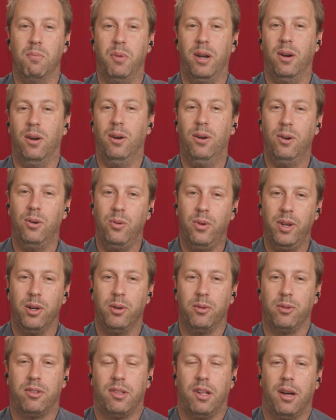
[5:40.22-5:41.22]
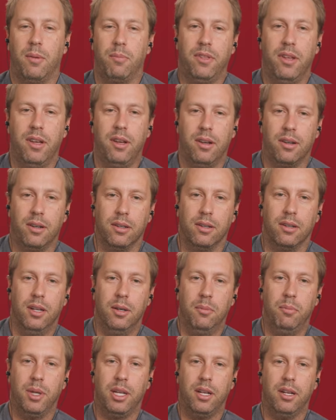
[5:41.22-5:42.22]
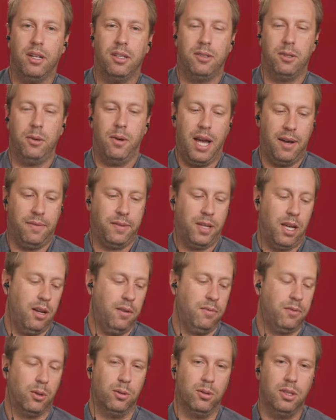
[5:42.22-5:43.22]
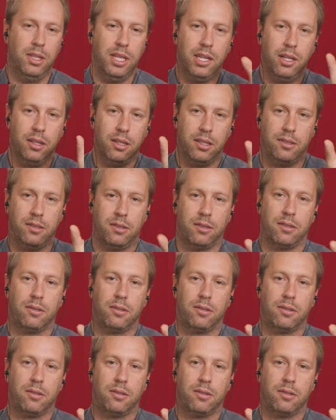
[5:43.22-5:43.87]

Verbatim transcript: But, oh, we don't stop there. Because you have to have your littlest